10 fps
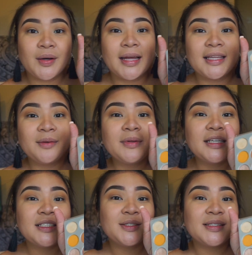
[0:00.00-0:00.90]
and then what
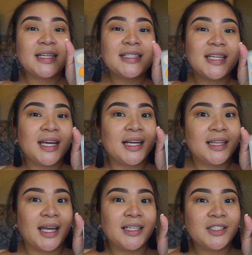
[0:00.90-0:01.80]
I do is I take a
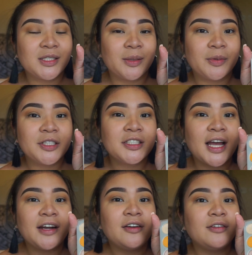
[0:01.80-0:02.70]
light shimmer
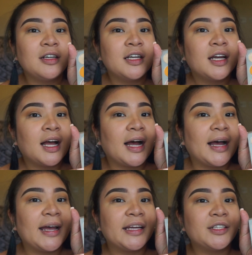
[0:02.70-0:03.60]
shadow.
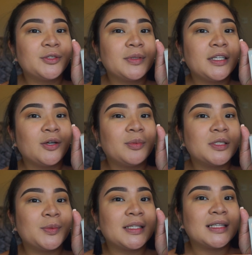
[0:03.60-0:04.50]
I usually go
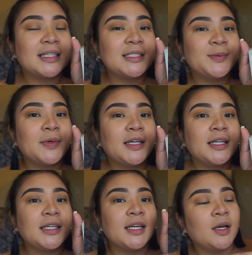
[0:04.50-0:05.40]
between this
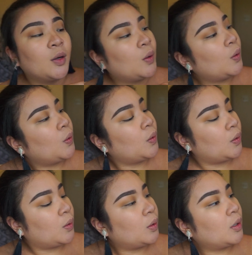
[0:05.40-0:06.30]
one
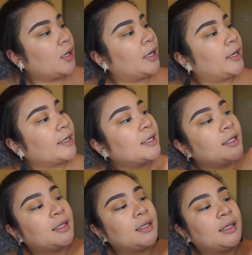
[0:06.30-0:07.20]
or
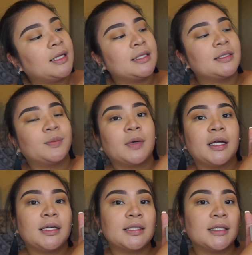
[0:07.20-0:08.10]
this one.
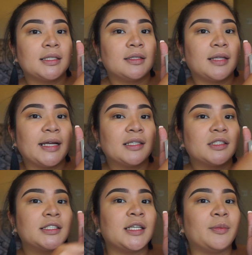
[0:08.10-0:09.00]
It's a light
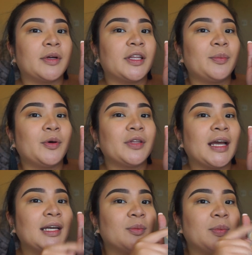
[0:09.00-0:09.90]
shimmer. They're both
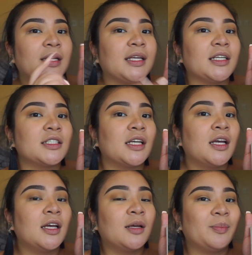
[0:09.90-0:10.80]
kind of pinkish.
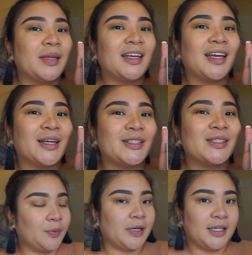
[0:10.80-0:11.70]
Pinkish.
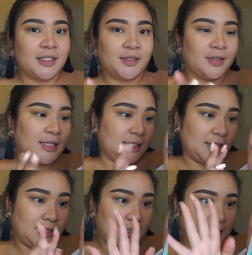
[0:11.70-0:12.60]
We're gonna do this
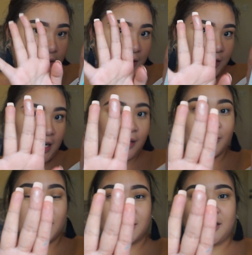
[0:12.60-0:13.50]
shade,
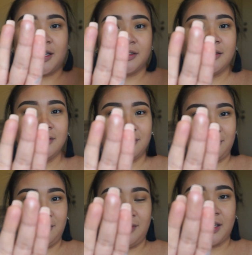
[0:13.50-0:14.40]
which is called
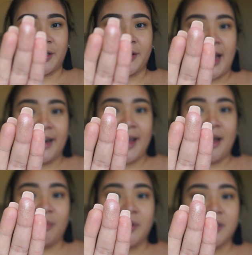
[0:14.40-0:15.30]
Cran
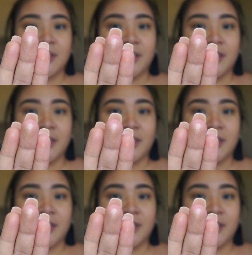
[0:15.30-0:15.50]
Apple. So